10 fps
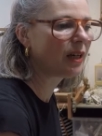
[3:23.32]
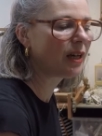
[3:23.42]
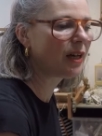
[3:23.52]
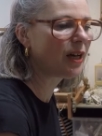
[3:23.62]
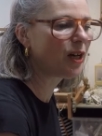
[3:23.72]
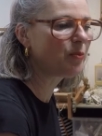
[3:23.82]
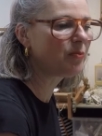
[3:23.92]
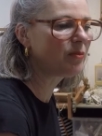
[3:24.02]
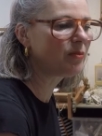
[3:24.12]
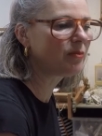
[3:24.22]
I
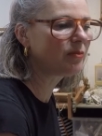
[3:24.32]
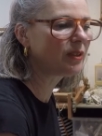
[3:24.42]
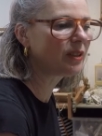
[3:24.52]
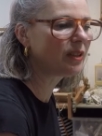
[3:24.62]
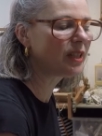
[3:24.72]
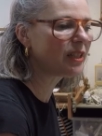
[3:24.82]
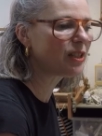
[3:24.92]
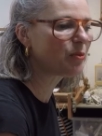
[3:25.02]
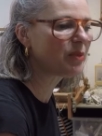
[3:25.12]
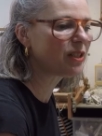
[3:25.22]
think
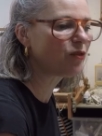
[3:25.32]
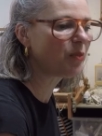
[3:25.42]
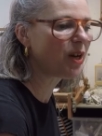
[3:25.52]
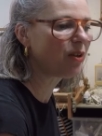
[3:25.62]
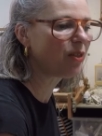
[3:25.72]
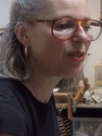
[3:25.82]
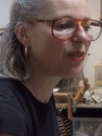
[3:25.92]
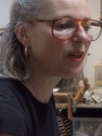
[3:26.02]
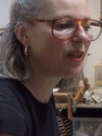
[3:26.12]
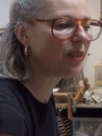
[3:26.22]
there's a bit of
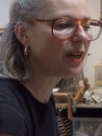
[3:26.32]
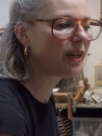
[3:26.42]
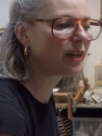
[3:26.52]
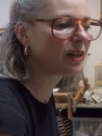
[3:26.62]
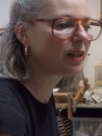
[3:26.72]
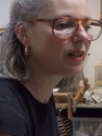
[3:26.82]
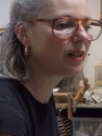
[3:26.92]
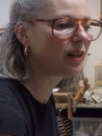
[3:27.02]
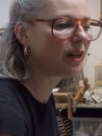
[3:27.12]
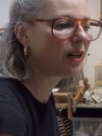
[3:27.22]
both. I think
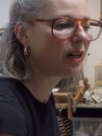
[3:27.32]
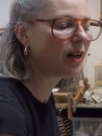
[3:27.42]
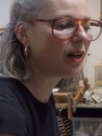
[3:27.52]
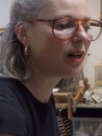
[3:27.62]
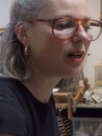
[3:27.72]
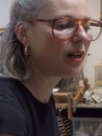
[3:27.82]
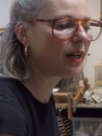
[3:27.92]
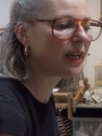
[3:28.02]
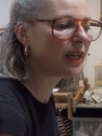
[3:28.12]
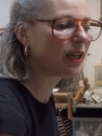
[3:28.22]

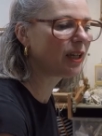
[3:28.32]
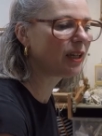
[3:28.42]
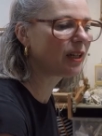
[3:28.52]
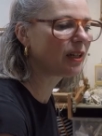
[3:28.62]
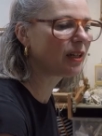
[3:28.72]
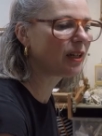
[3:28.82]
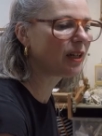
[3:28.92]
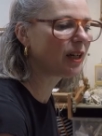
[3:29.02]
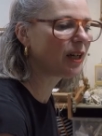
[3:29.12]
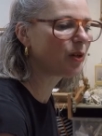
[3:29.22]
I
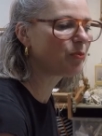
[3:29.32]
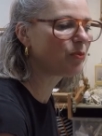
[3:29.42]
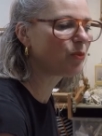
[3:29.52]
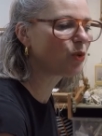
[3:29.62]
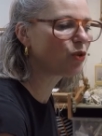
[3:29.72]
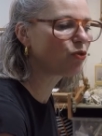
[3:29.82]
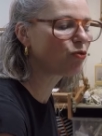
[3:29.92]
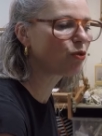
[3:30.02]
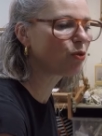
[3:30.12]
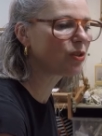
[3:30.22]
am
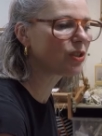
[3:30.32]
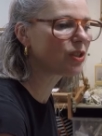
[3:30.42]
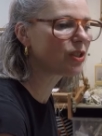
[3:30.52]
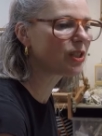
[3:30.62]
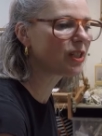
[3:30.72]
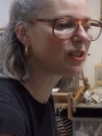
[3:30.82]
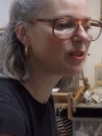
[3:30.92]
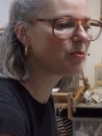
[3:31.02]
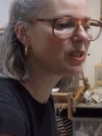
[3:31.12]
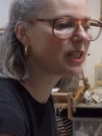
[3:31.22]
drawn to
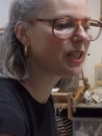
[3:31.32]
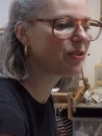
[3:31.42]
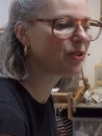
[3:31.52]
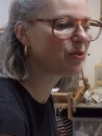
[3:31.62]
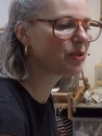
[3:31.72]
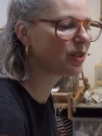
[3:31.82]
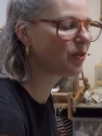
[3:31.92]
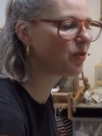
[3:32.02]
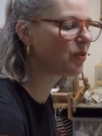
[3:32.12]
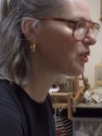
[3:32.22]
certain materials
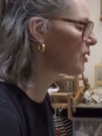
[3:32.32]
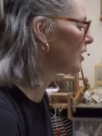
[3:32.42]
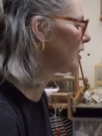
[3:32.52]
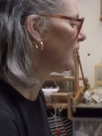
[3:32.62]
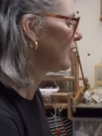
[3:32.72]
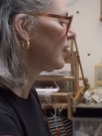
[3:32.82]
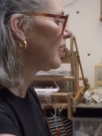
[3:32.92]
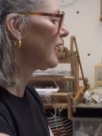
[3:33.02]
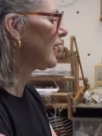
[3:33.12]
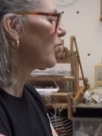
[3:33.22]
and
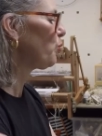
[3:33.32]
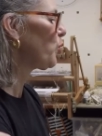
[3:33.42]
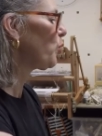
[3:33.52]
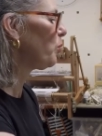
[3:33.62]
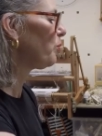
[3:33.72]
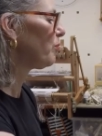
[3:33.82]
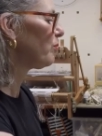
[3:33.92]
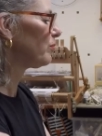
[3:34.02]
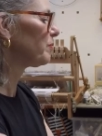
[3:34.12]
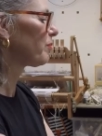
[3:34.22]

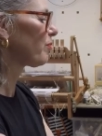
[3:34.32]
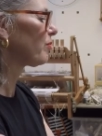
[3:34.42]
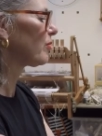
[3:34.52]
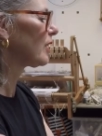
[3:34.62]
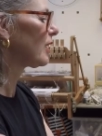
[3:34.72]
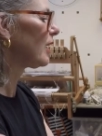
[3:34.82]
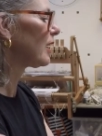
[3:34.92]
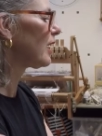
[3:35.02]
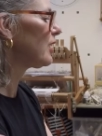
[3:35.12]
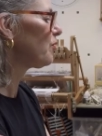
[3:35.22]
I
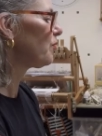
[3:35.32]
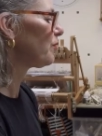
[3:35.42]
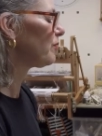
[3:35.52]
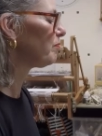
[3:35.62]
kind of